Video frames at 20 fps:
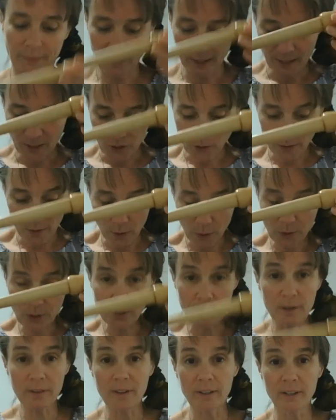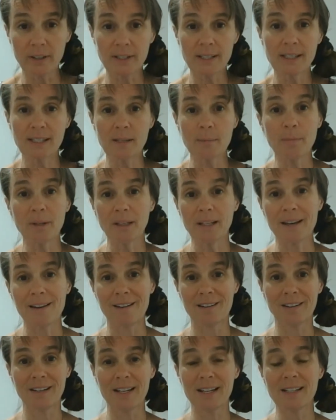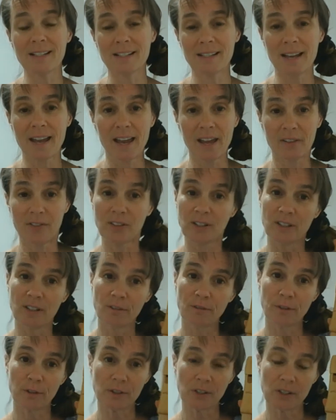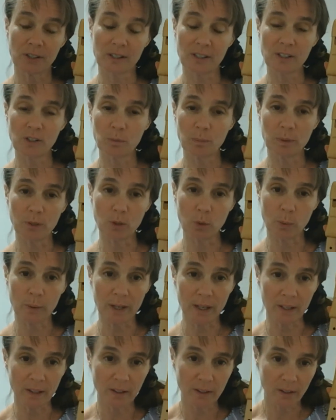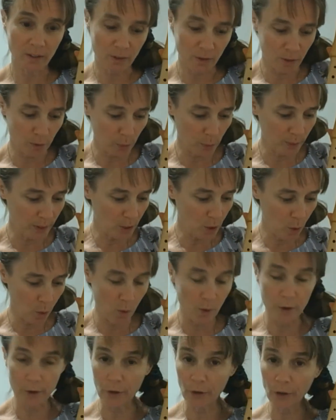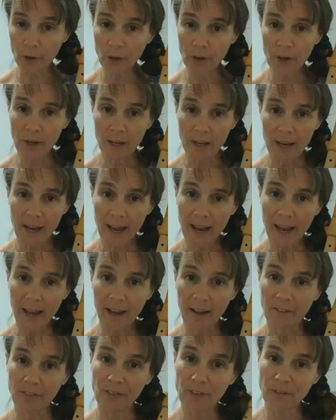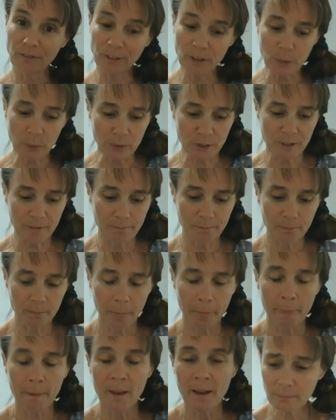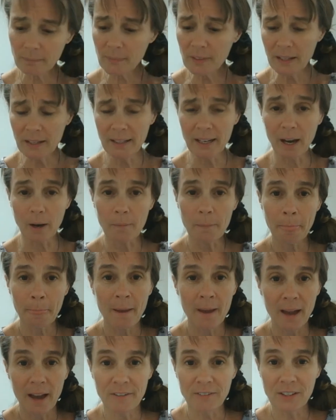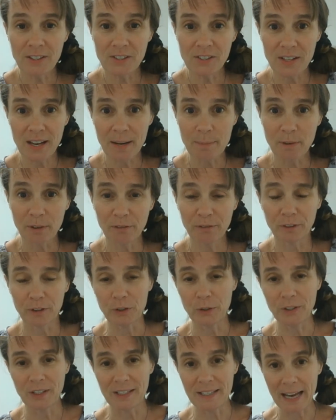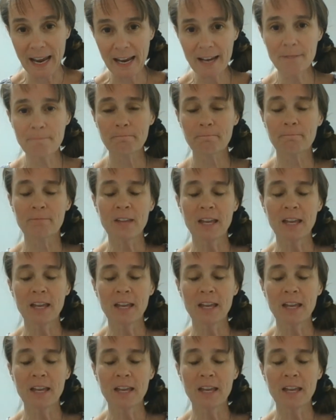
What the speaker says: So those are the similarities and the differences between the recorder and the flute. Now, I have an assignment for you today.